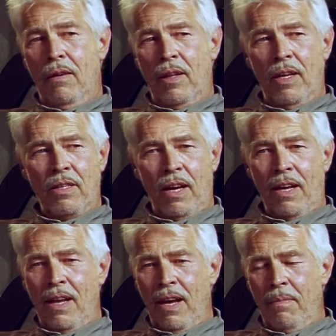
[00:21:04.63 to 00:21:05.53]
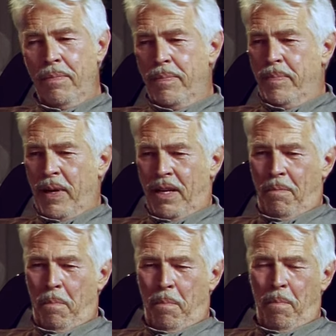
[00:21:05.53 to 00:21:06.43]
Things like that, but
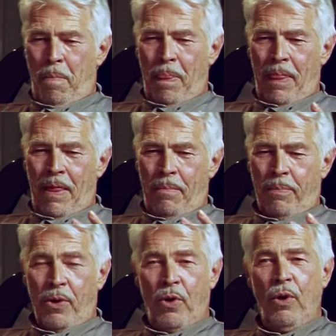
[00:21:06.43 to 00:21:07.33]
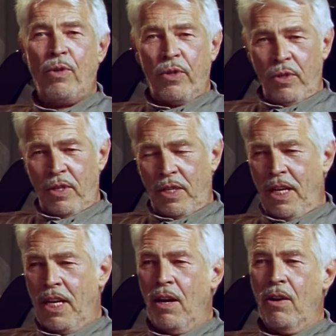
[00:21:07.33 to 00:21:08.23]
producers,
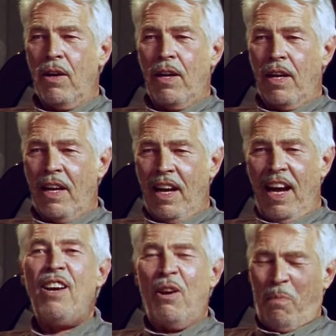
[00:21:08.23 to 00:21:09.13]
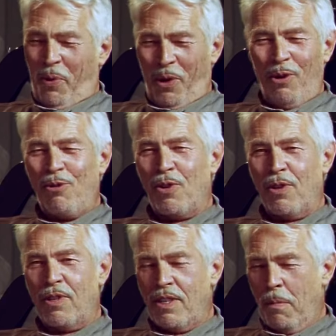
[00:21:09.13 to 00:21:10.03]
he hated
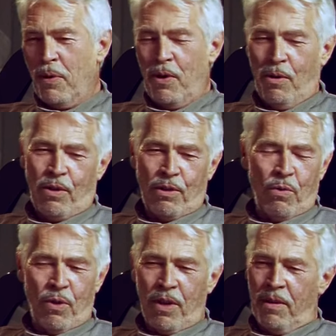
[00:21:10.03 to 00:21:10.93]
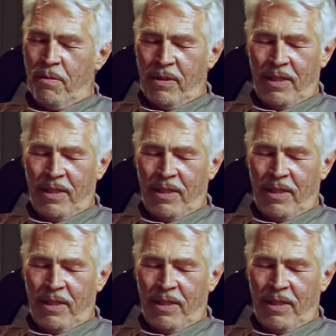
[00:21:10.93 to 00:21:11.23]
producers. Producers were the...